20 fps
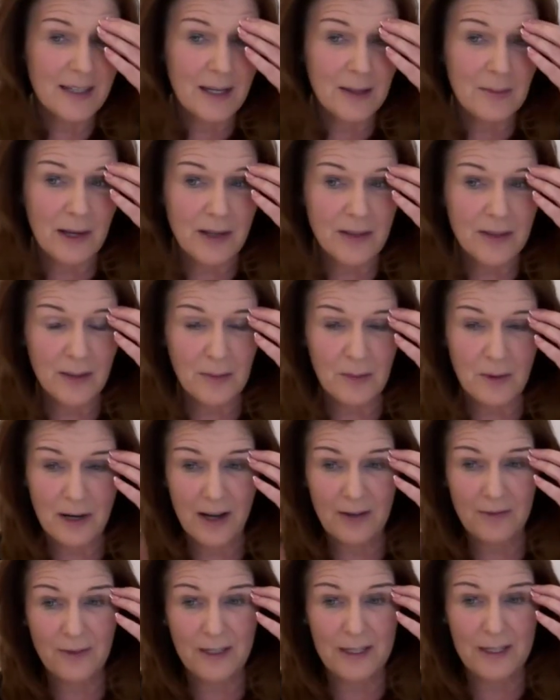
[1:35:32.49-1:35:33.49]
I think
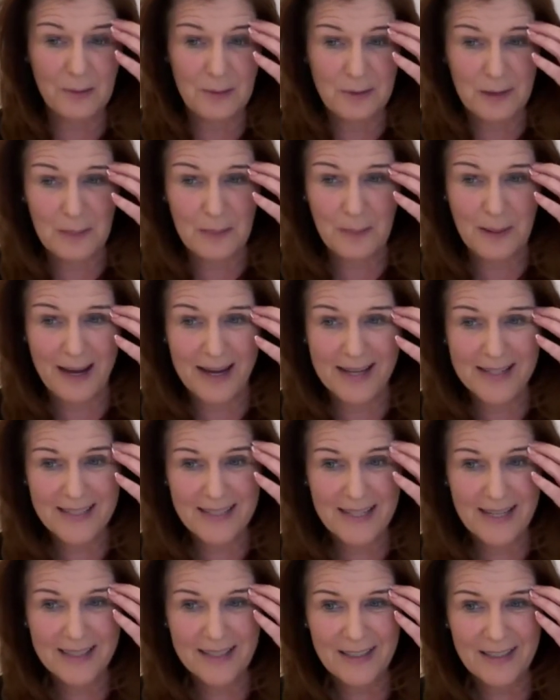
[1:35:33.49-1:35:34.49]
I'm feeling we're really past
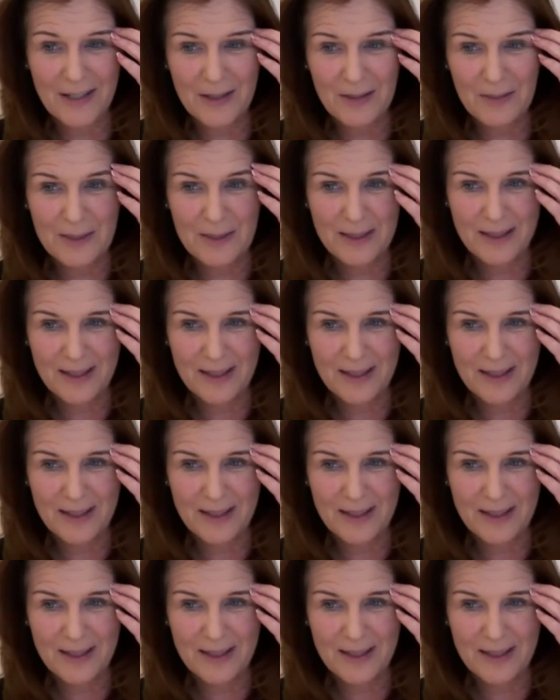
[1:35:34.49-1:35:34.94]
that now.